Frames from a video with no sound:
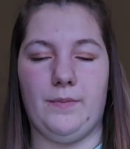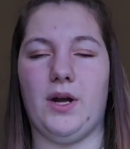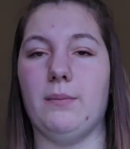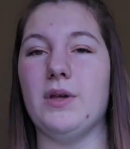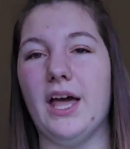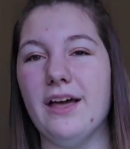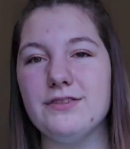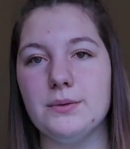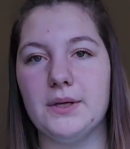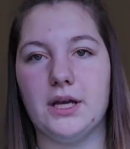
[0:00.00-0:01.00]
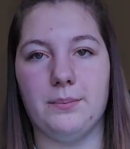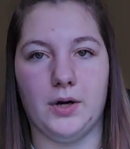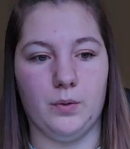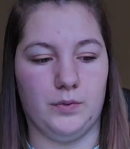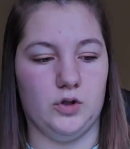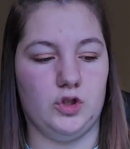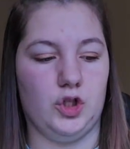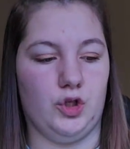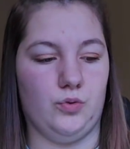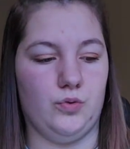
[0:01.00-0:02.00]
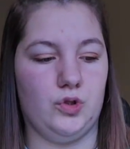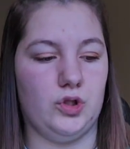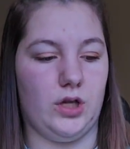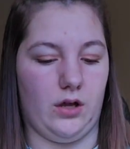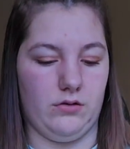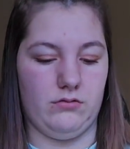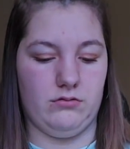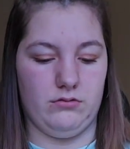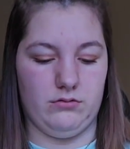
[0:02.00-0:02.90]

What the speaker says: But I'm gonna have to pick up purple too, so